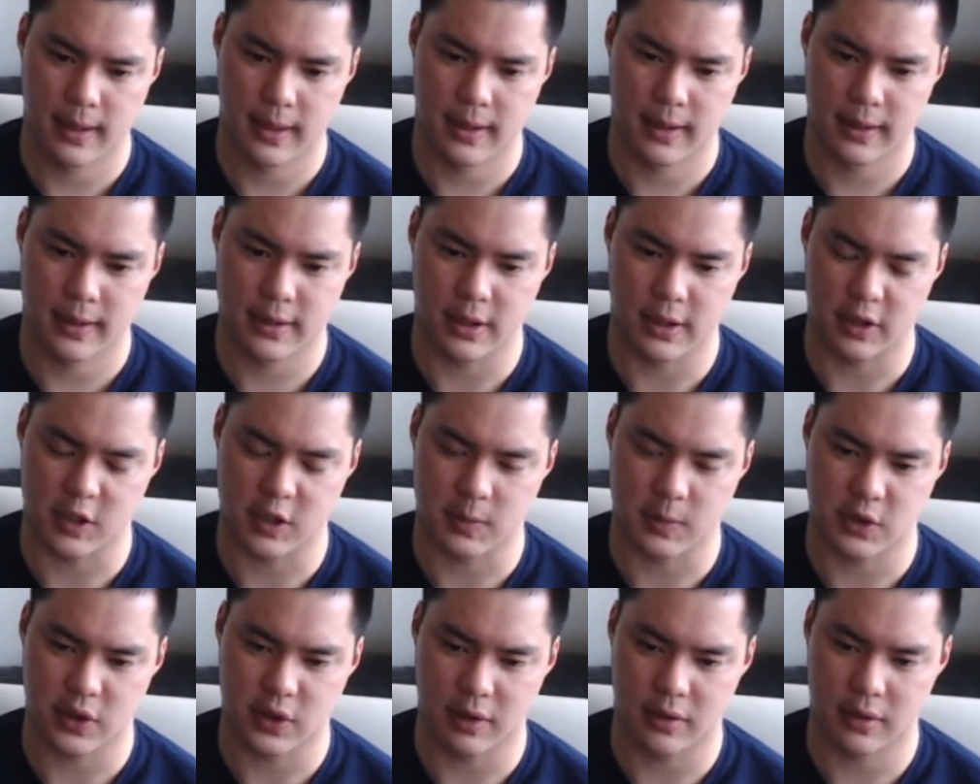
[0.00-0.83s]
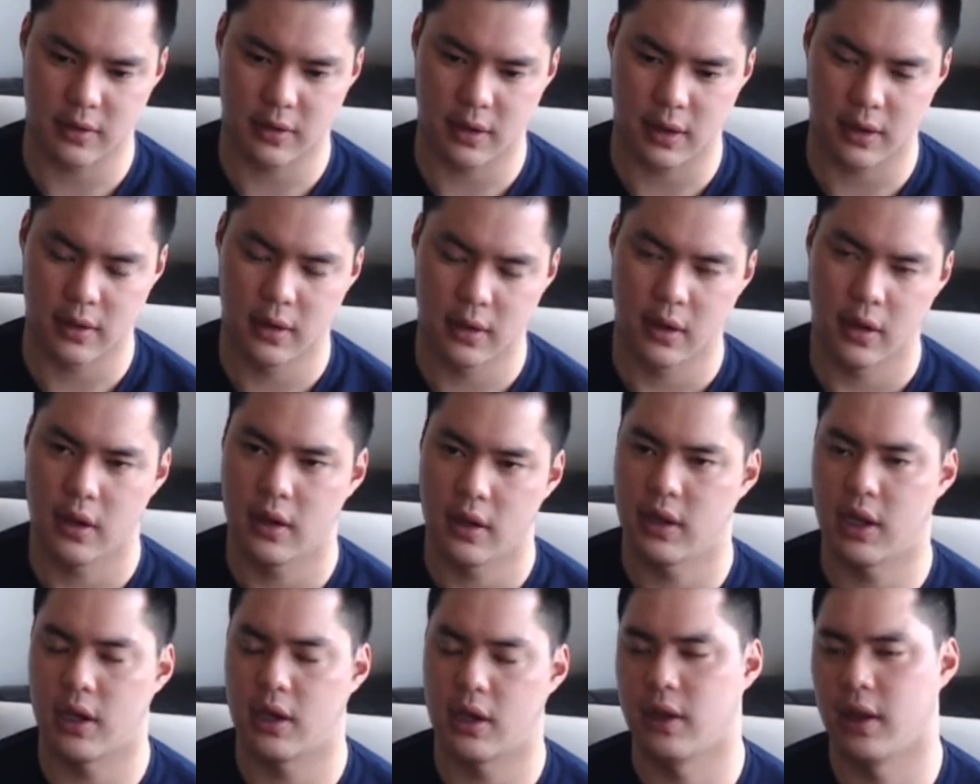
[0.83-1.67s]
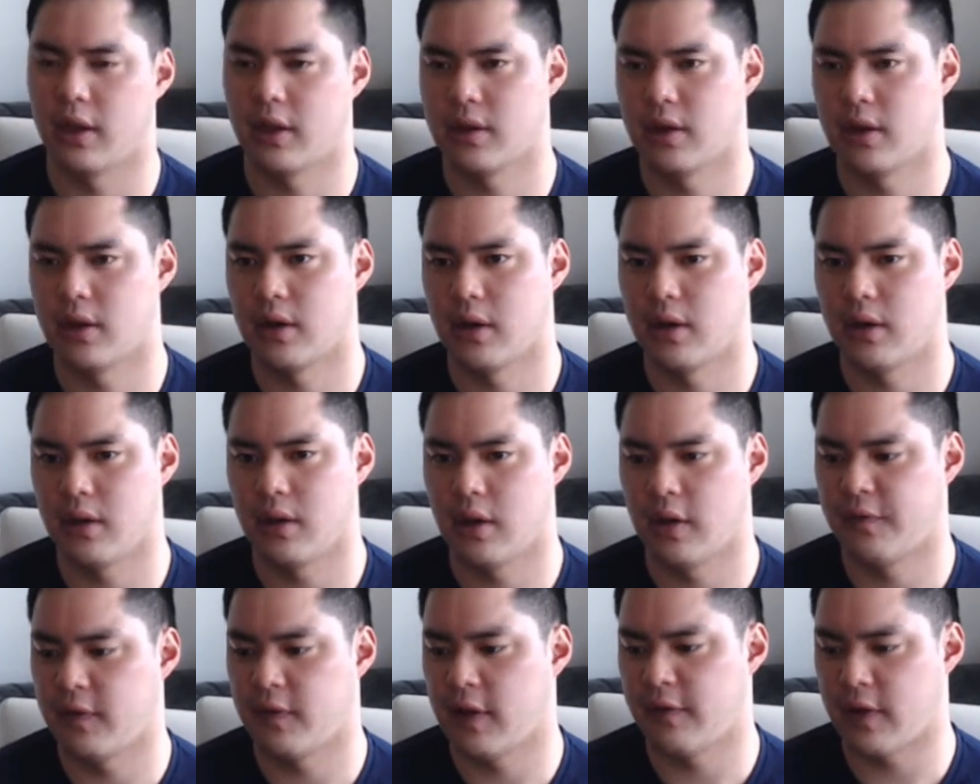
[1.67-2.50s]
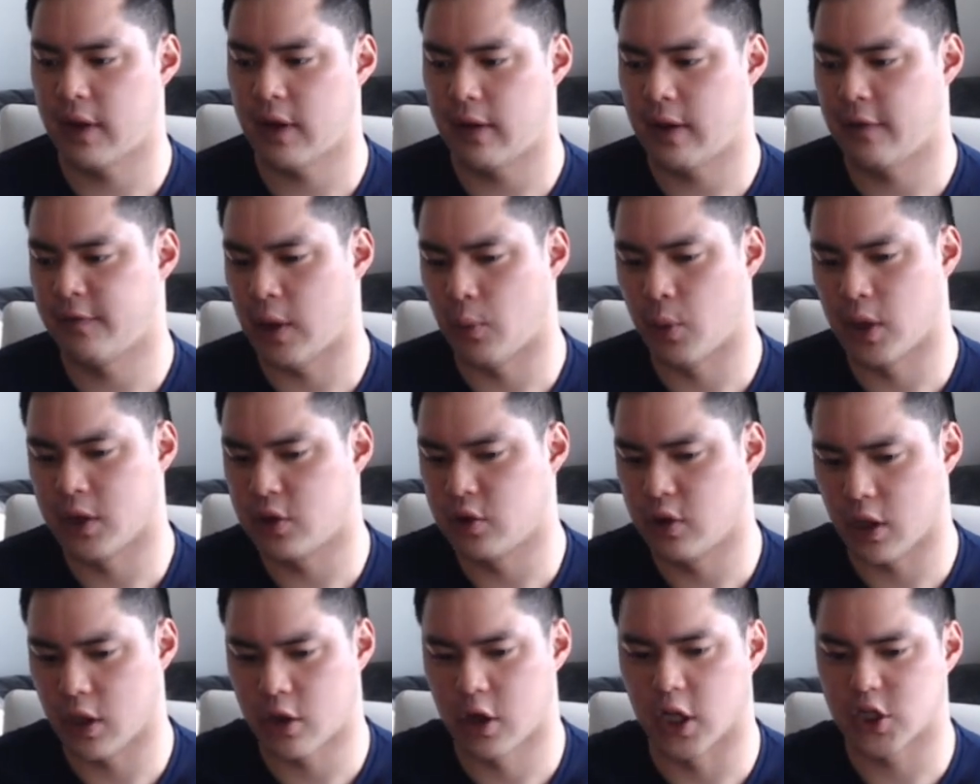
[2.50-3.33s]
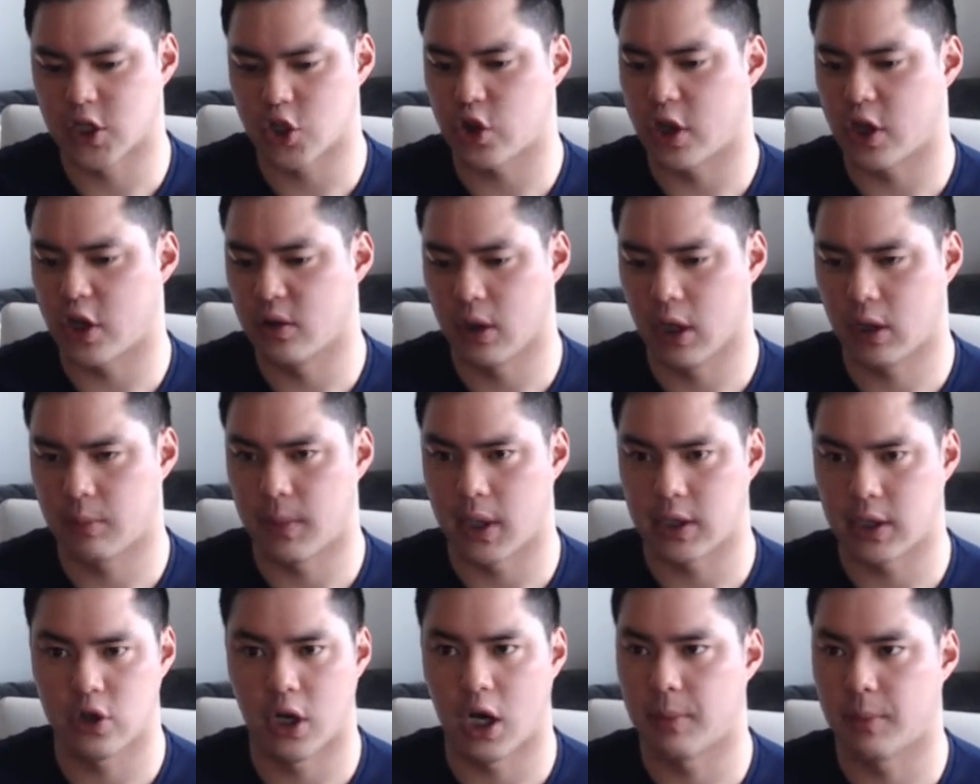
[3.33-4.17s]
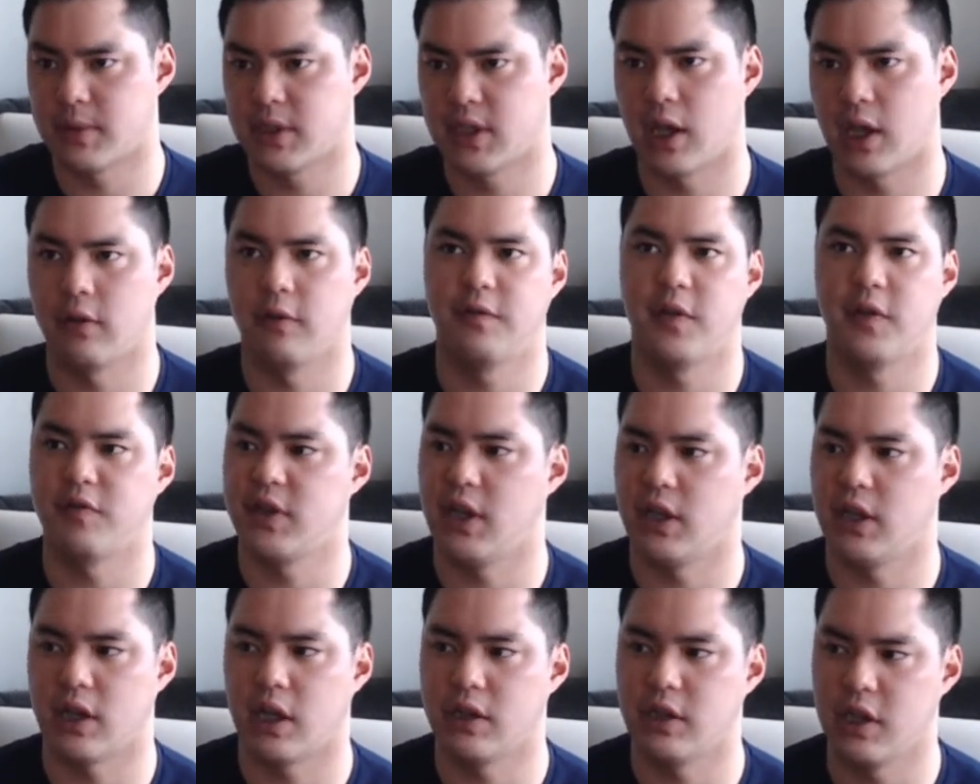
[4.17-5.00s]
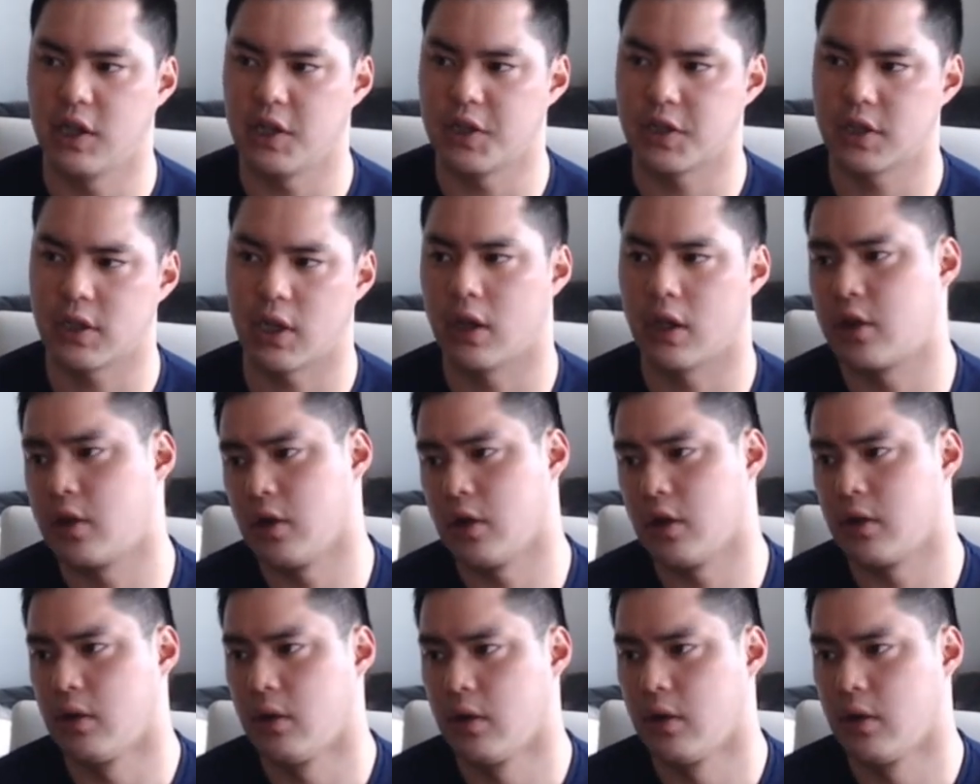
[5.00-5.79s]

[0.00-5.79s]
Sorry, I lost my train of thought. Yeah, like if I wanted to concentrate on like my top 10, 15 ideas, I could.